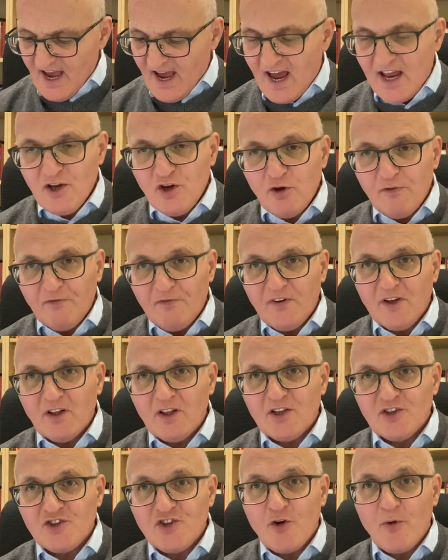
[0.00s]
and you
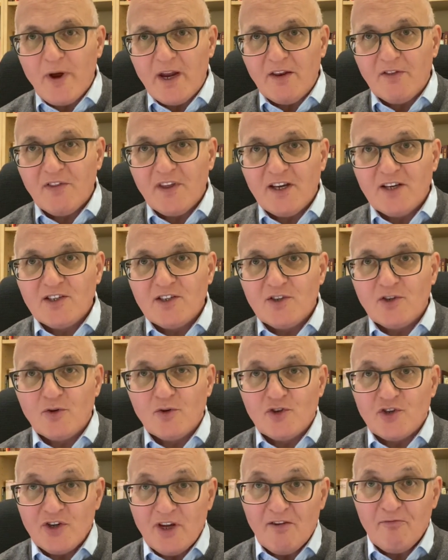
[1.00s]
feel it's the right thing to
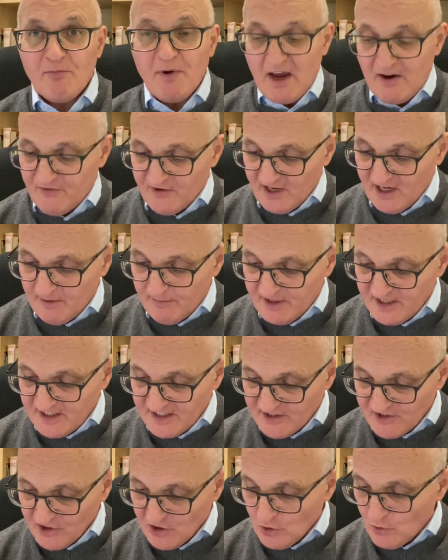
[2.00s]
do, so you have perfect
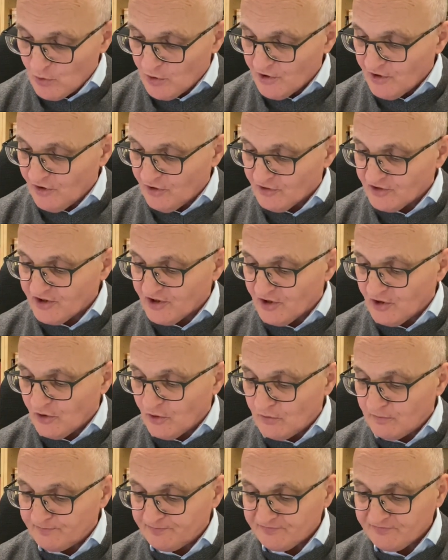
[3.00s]
liberty to go or not to
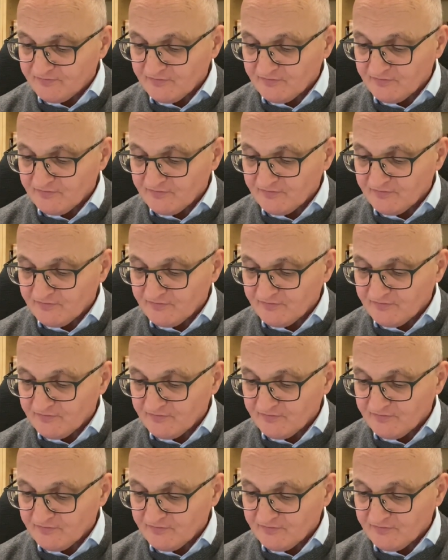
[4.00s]
go,